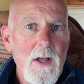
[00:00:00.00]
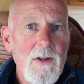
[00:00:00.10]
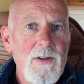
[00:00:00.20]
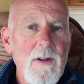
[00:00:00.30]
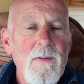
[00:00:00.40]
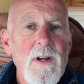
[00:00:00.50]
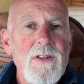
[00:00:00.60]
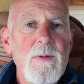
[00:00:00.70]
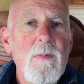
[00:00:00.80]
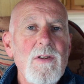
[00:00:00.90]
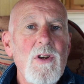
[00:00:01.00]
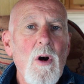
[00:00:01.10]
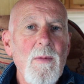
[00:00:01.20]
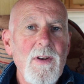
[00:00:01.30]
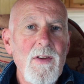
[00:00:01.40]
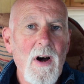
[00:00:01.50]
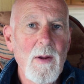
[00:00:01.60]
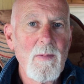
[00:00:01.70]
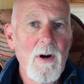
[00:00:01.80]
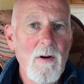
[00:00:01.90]
So the first and common
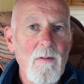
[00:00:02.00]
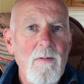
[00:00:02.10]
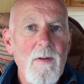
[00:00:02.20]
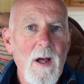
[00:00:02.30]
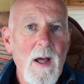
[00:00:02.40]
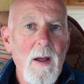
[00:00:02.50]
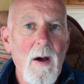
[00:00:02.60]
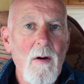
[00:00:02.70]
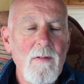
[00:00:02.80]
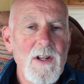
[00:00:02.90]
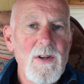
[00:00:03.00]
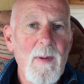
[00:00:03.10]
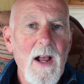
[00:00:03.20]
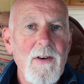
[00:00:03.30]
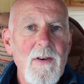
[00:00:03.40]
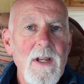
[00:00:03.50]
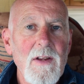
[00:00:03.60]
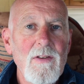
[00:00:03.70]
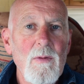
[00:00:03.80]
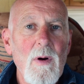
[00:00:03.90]
type of leisure battery
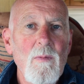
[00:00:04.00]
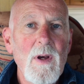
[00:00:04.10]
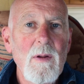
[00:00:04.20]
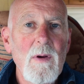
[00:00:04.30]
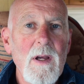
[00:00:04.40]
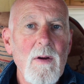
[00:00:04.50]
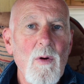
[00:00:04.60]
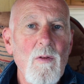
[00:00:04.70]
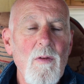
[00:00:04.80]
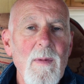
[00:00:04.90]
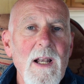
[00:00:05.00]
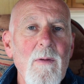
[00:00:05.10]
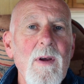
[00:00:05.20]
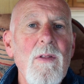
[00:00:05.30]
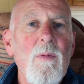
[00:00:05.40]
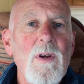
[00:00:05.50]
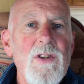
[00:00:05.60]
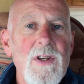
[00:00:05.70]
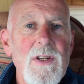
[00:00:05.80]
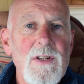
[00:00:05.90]
is the one that we're all familiar with,
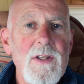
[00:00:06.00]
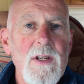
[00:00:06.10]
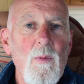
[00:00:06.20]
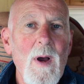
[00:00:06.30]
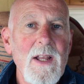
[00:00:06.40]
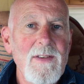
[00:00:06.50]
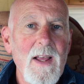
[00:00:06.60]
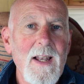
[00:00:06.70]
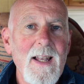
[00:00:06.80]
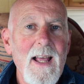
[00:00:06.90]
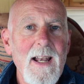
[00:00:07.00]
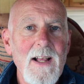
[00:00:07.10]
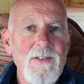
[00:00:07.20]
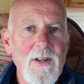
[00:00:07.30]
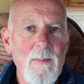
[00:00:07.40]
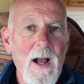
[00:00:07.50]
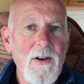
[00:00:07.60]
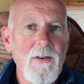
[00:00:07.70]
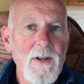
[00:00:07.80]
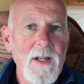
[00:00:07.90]
which is the wet lead acid
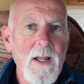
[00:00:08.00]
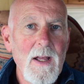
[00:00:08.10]
battery.